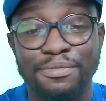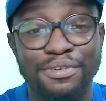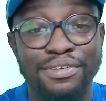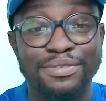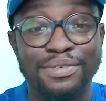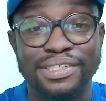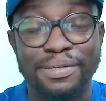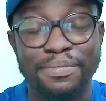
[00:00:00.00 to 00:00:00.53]
because
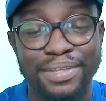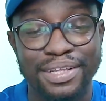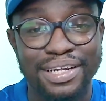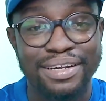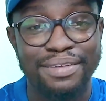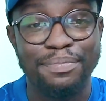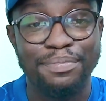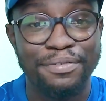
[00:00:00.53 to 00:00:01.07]
it was something that
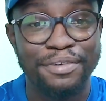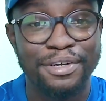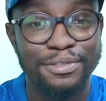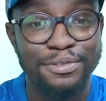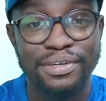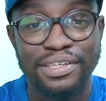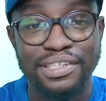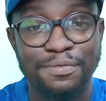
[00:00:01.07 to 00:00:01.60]
the previous
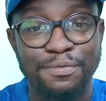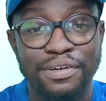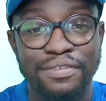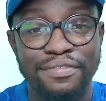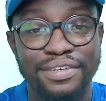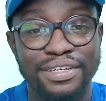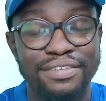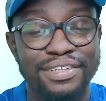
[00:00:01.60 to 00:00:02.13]
ownership were
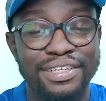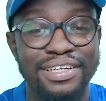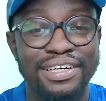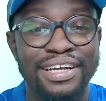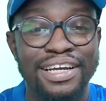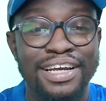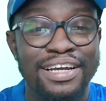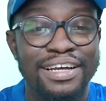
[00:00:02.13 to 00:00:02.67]
really
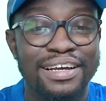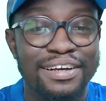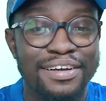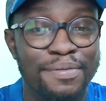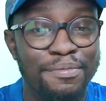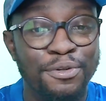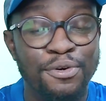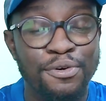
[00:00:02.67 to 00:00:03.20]

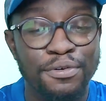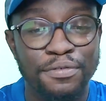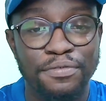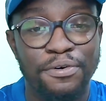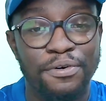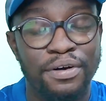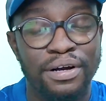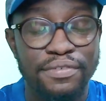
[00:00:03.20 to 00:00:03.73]
known
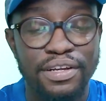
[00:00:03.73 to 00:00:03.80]
for.